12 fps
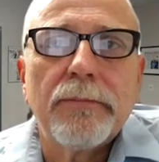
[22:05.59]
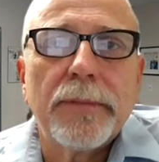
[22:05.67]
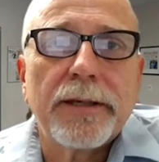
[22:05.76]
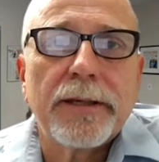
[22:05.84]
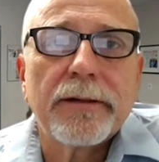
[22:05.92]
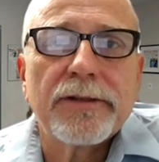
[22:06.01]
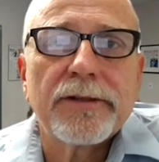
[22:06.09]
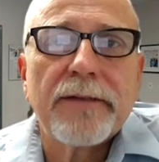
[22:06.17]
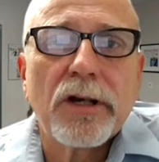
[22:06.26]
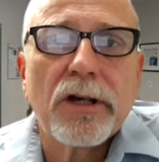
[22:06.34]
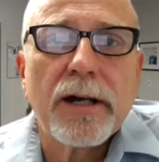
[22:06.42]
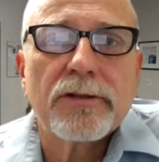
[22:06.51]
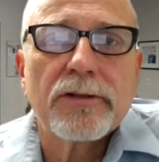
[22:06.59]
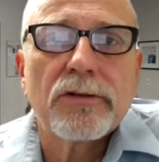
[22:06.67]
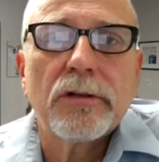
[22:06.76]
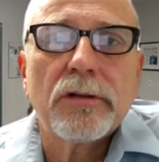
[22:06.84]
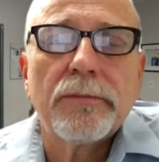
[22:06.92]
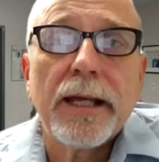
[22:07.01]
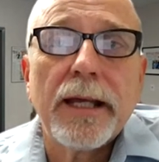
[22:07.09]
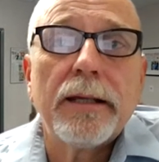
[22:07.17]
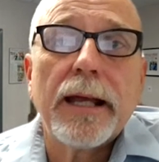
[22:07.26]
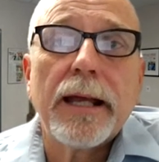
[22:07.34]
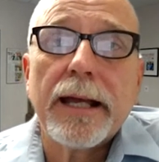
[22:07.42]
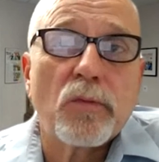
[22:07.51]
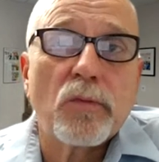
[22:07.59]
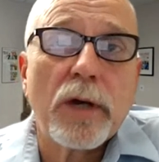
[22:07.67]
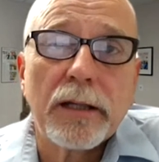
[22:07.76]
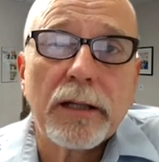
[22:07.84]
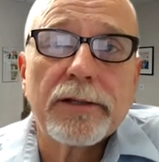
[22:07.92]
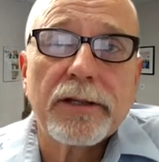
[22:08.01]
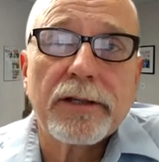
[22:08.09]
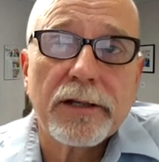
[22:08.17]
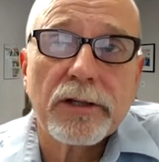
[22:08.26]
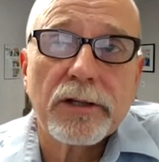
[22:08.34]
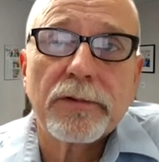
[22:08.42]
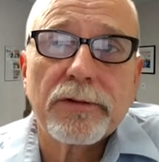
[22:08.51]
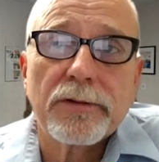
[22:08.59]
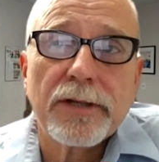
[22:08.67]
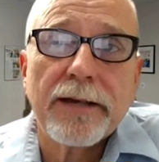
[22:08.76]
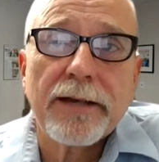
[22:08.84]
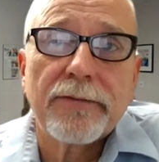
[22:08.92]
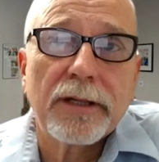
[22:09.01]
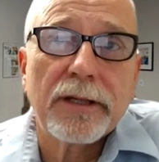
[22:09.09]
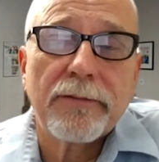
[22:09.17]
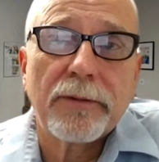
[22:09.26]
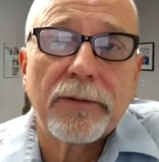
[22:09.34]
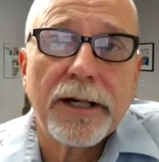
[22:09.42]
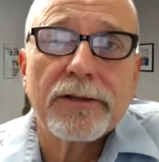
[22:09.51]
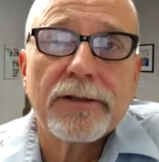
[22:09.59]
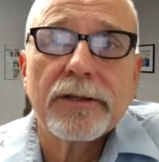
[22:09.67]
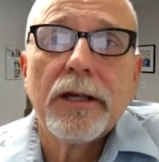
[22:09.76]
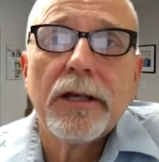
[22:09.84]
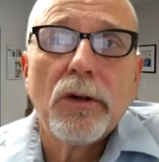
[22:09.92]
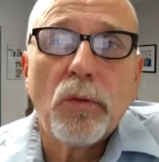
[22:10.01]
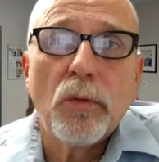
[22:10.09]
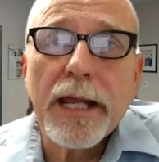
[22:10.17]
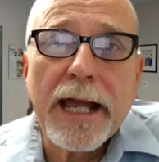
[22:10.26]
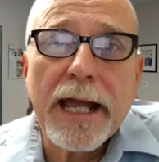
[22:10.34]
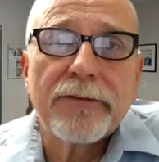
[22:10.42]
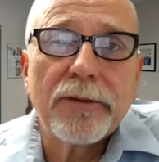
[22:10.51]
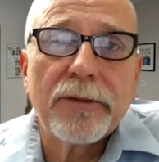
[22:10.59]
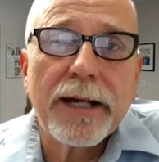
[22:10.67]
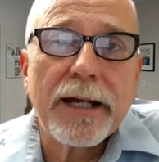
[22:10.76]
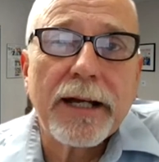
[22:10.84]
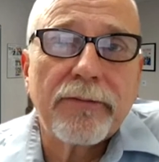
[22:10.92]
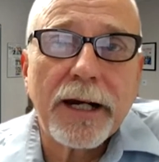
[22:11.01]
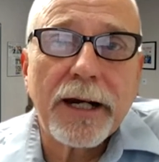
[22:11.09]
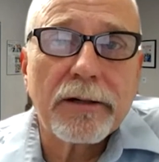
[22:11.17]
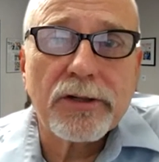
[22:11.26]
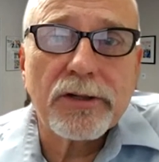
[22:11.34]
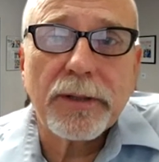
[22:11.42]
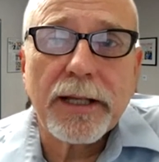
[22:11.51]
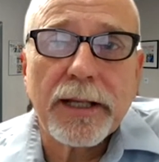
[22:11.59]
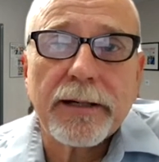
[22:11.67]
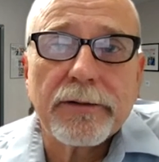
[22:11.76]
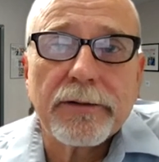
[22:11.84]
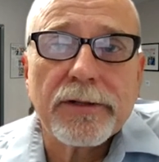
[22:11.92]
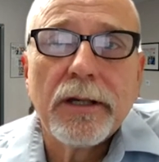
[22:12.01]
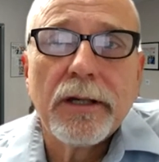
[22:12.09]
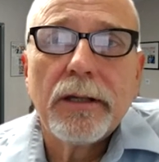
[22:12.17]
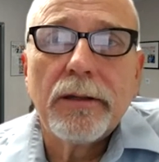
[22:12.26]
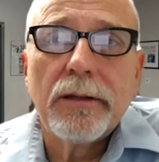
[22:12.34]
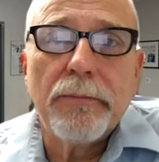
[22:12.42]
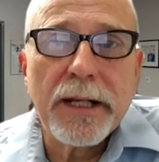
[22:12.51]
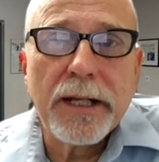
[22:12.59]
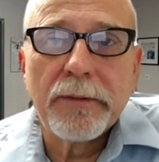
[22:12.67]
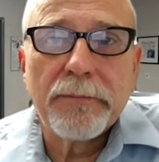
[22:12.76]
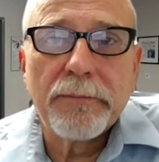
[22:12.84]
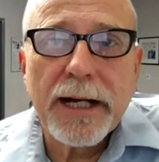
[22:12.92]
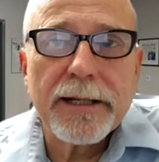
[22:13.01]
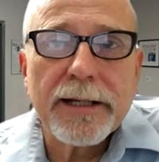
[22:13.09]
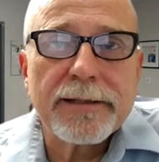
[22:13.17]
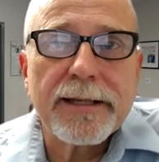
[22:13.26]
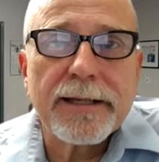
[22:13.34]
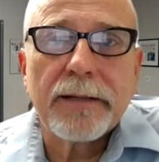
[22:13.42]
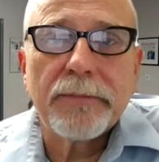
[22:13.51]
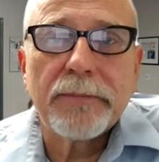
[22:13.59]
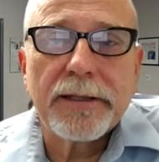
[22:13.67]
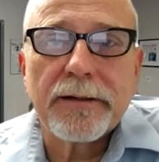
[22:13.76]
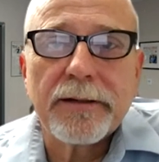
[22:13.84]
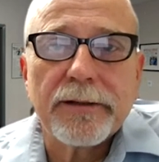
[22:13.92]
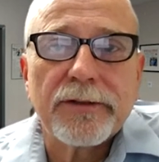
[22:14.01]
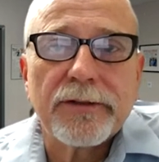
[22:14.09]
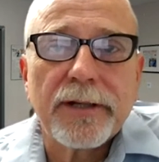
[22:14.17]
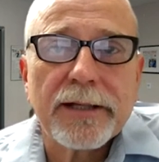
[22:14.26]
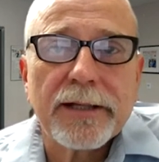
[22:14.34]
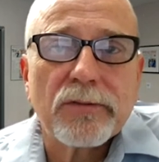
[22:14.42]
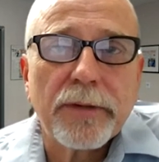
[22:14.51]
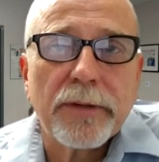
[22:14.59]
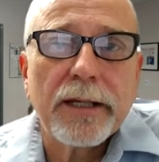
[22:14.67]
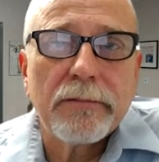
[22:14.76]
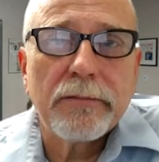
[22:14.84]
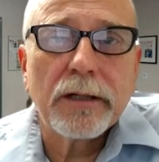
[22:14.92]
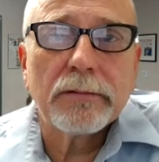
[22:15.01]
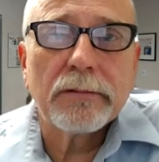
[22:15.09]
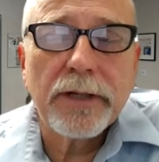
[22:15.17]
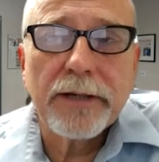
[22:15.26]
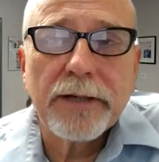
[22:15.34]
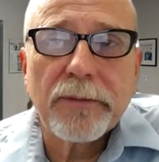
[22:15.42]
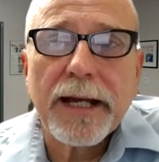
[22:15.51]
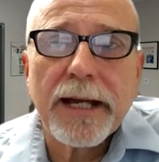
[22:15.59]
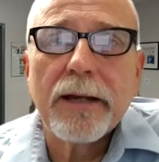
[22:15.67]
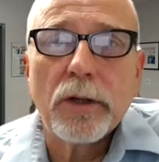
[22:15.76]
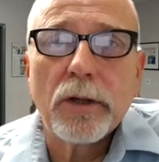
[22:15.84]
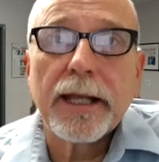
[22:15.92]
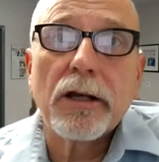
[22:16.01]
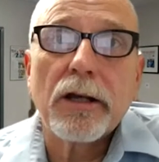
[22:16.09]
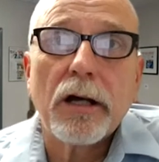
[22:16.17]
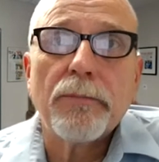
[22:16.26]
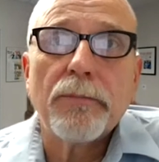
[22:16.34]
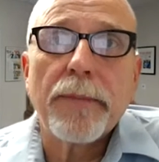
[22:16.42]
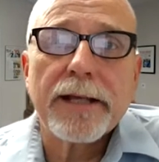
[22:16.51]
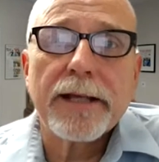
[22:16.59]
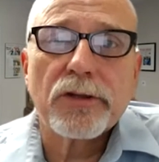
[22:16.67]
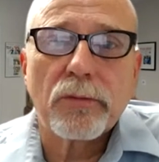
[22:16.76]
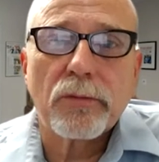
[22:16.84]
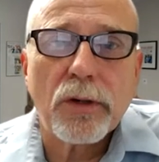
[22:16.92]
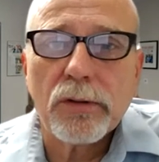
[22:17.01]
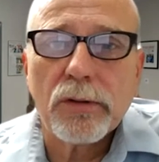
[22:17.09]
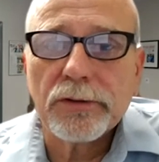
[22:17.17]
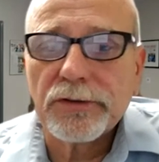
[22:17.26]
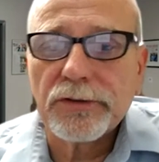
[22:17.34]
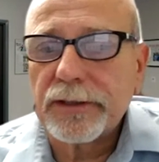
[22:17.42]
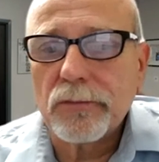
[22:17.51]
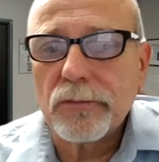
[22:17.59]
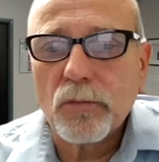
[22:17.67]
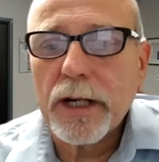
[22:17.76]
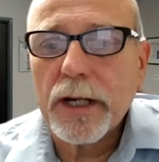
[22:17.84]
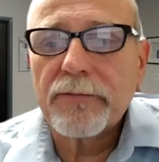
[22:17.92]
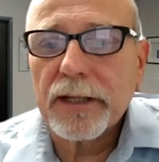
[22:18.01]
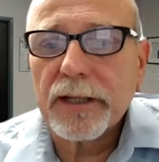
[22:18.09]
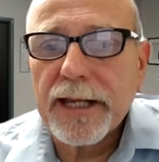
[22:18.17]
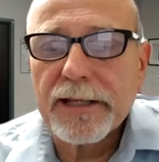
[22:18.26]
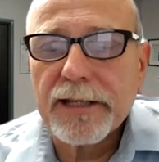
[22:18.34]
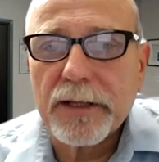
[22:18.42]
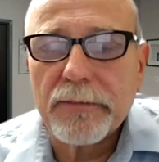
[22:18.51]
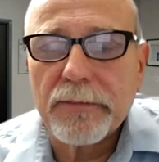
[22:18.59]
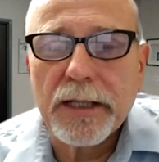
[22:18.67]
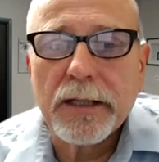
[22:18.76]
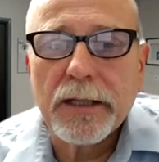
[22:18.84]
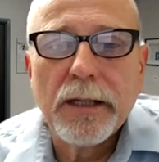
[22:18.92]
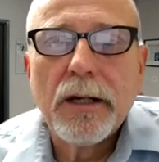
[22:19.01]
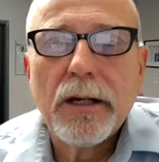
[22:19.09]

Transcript: Materials have a cost to them, and as well as customers have to get from us, we have to buy from our suppliers the minimum buys on materials, and that's where we have to buy what they call master rolls and whatever the case may be.